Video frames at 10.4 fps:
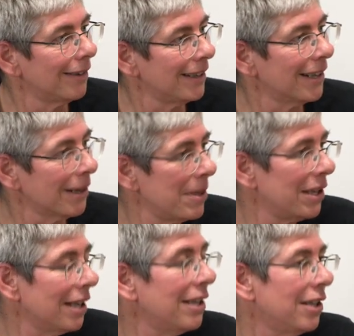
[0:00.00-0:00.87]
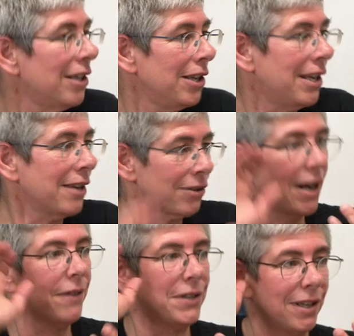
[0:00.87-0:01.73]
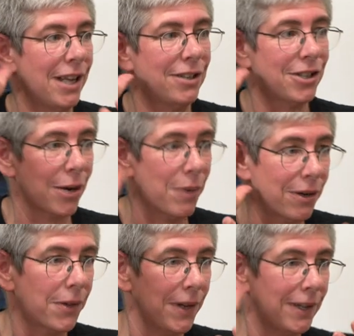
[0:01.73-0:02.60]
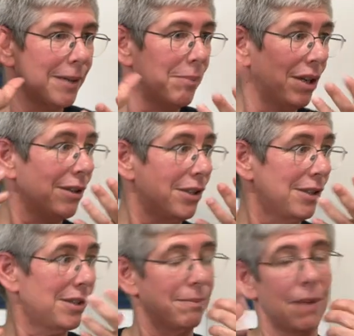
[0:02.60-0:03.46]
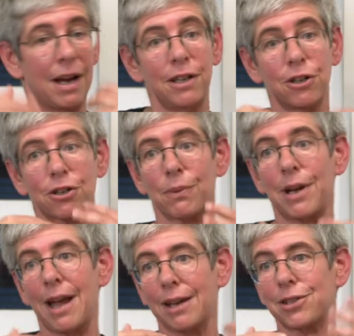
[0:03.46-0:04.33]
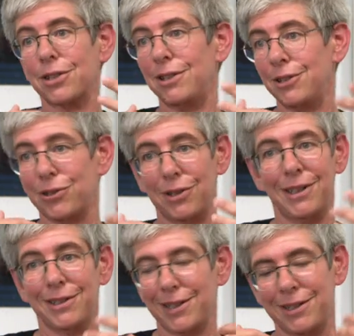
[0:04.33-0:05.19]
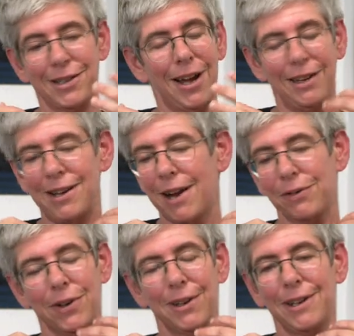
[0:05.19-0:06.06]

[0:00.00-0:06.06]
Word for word: You know, I mean, you know, you sort of have to like check what you're thinking because my initial reaction is is is not never.